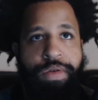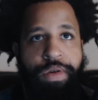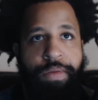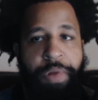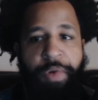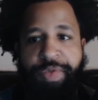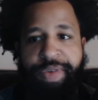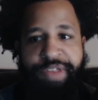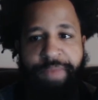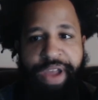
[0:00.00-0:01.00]
Both of
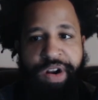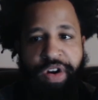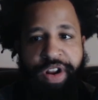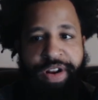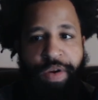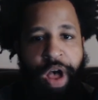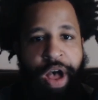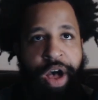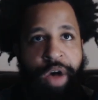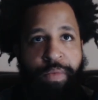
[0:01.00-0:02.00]
these men are going
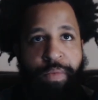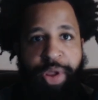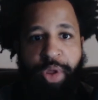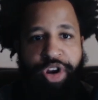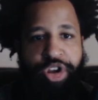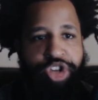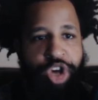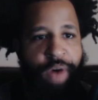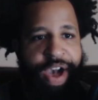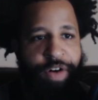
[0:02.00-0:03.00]
to be looking to
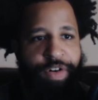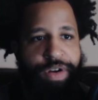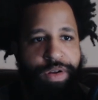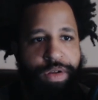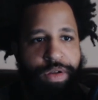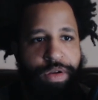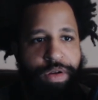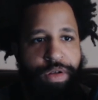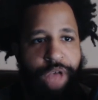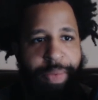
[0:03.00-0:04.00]
show out
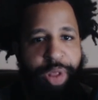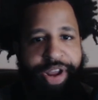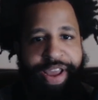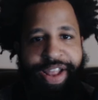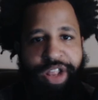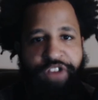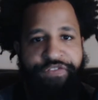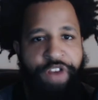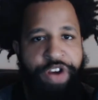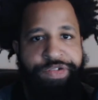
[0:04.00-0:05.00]
and be looking to get their
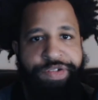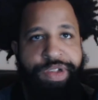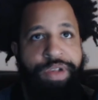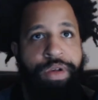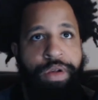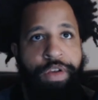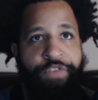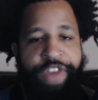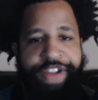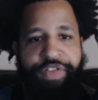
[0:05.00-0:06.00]
first
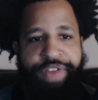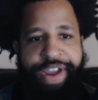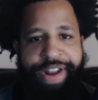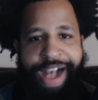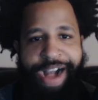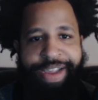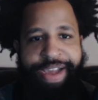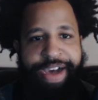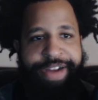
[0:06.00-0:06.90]
victory in the octagon.